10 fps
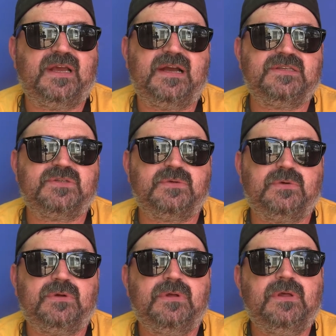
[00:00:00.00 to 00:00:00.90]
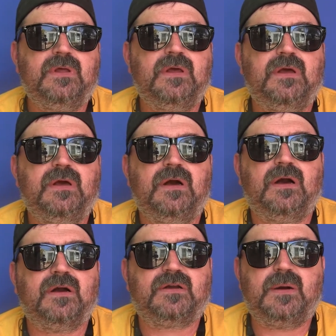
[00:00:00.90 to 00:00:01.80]
High School.
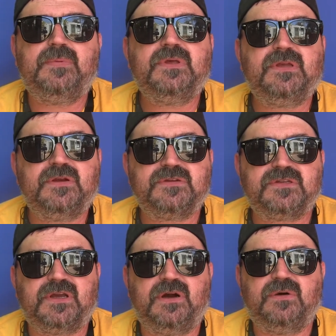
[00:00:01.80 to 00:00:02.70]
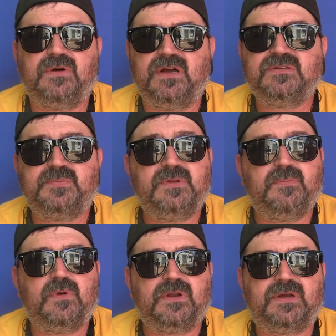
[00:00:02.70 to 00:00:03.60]
A couple of years ago, it's been
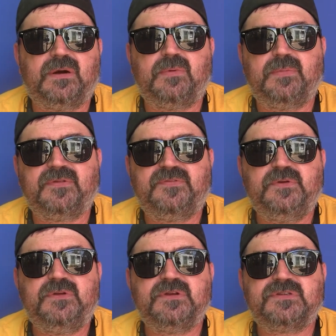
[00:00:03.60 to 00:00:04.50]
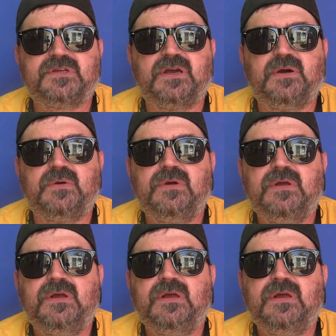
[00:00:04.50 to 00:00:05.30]
more than a couple, but a few years ago,